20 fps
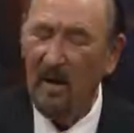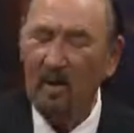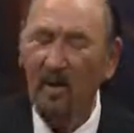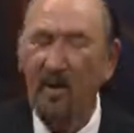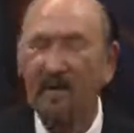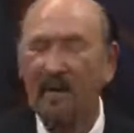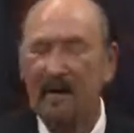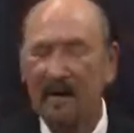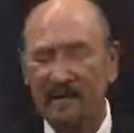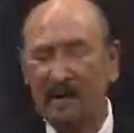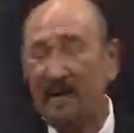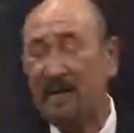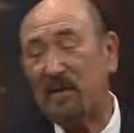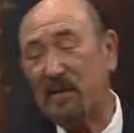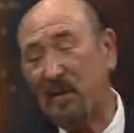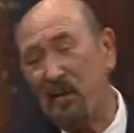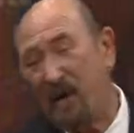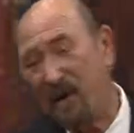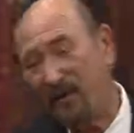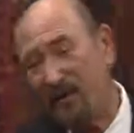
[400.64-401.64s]
Well, that's
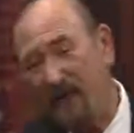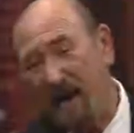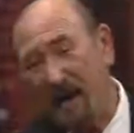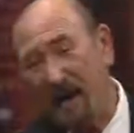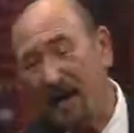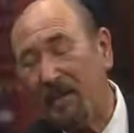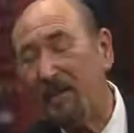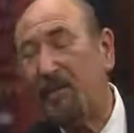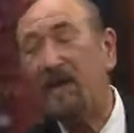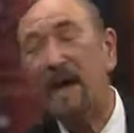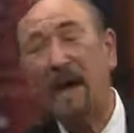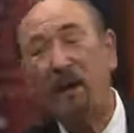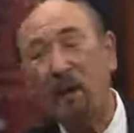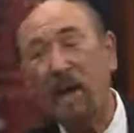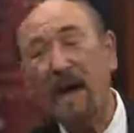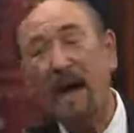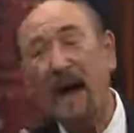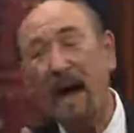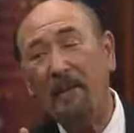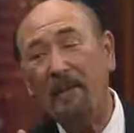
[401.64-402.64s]
quite remarkable. Now,
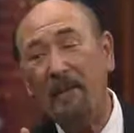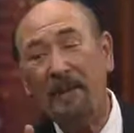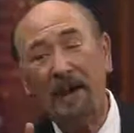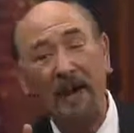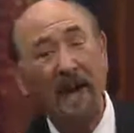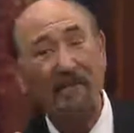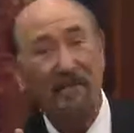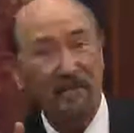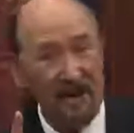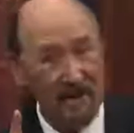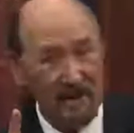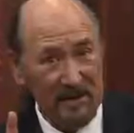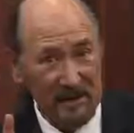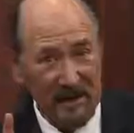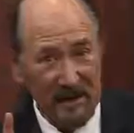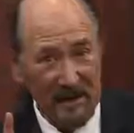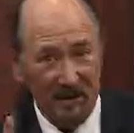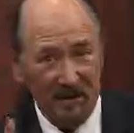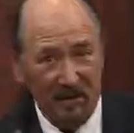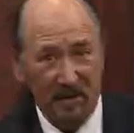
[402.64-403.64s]
we happen to have a little
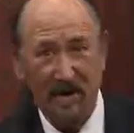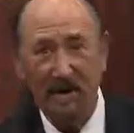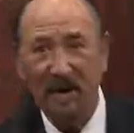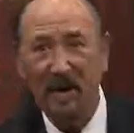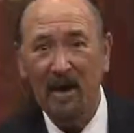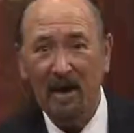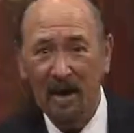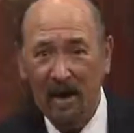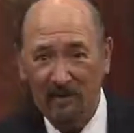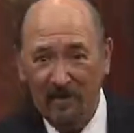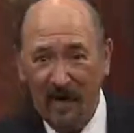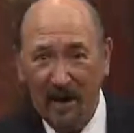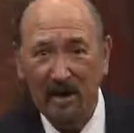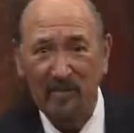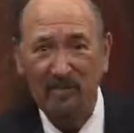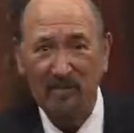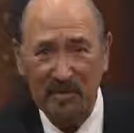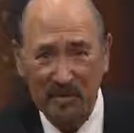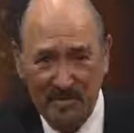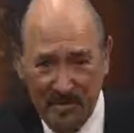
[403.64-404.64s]
clip of
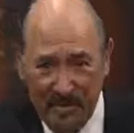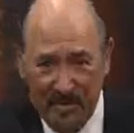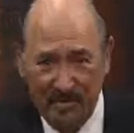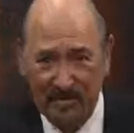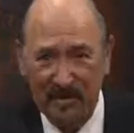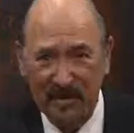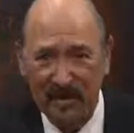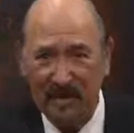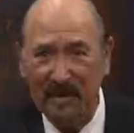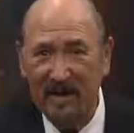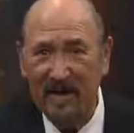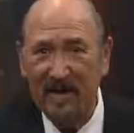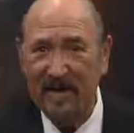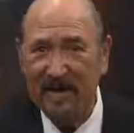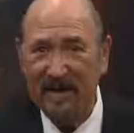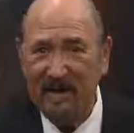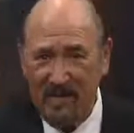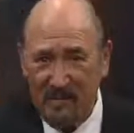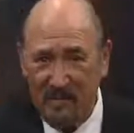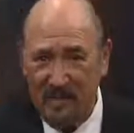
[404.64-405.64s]
Alan receiving
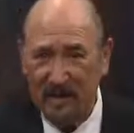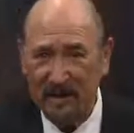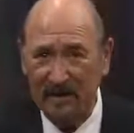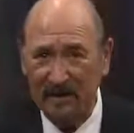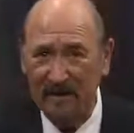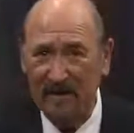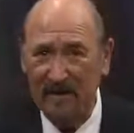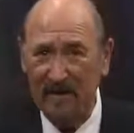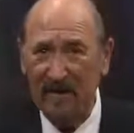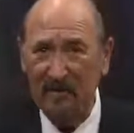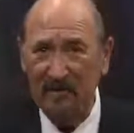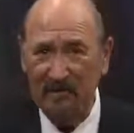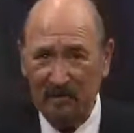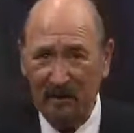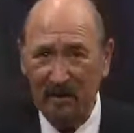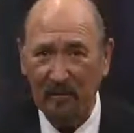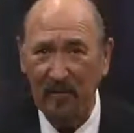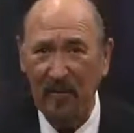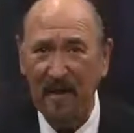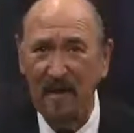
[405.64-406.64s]
his medal
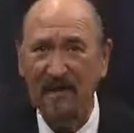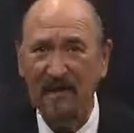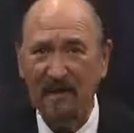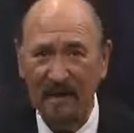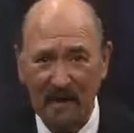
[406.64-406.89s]
from the